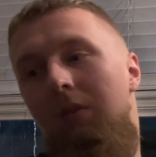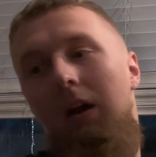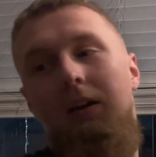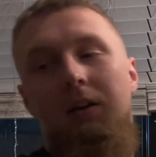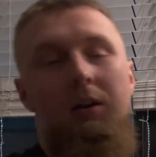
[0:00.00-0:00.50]
I
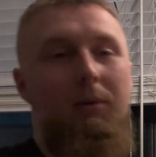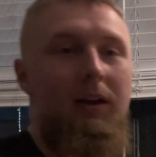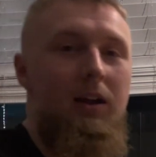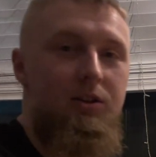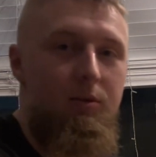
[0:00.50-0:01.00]
can hear my
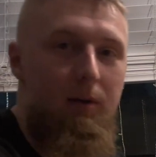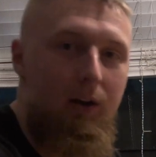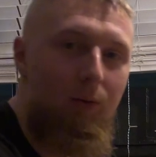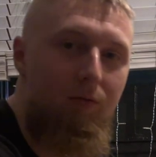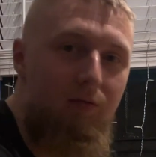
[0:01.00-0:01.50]
cats in the
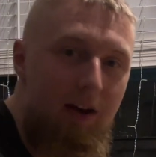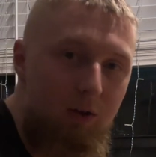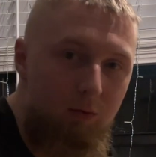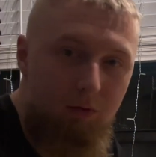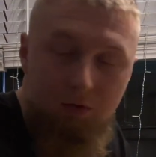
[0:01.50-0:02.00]
background fighting
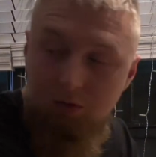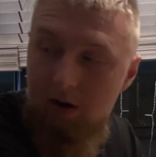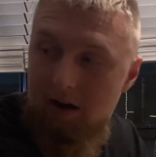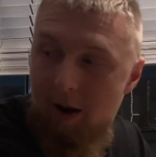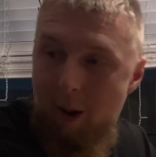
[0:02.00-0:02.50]
over food right now.